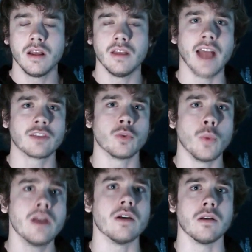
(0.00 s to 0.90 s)
that's
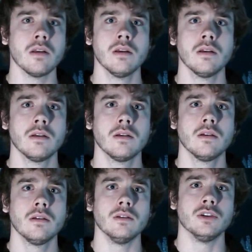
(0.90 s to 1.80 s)
weird.
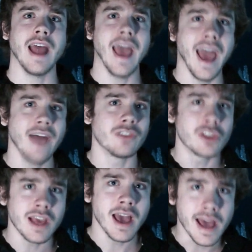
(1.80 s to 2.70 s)
You shouldn't have to
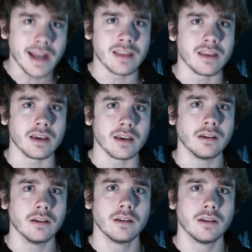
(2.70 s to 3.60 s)
say anything.
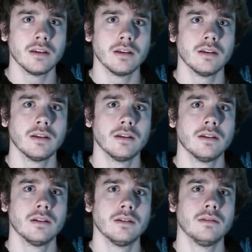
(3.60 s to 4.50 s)

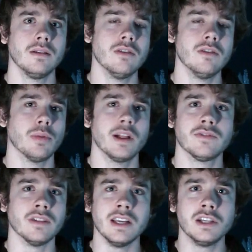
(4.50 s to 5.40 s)
Even the Pledge of
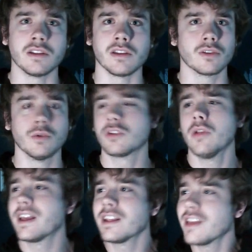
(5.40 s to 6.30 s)
Allegiance in school. So,
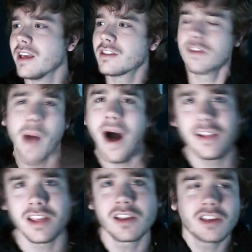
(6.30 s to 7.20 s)
like, it, it, the
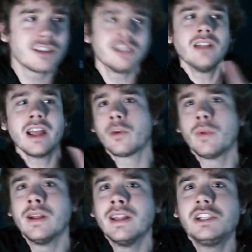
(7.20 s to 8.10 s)
politics It's still like a
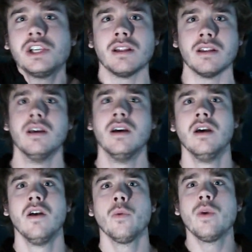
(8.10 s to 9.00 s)
religion.
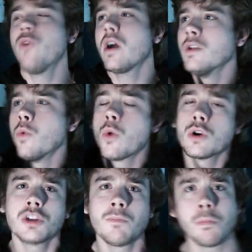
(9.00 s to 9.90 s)
We fucking
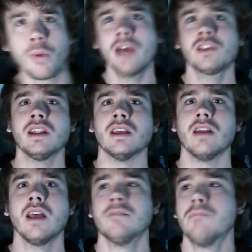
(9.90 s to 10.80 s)
worship the president
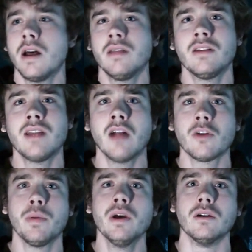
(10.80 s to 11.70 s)
and the and the dollar
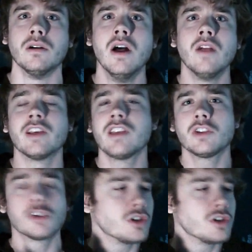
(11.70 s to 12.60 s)
bill. They say the
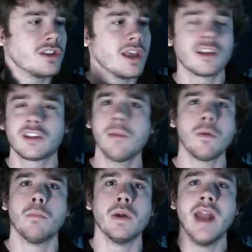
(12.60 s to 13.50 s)
church and state is
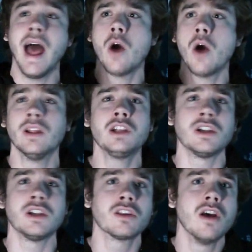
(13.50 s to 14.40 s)
separate, but now religion
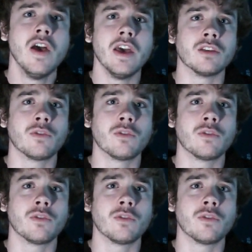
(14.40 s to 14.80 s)
is is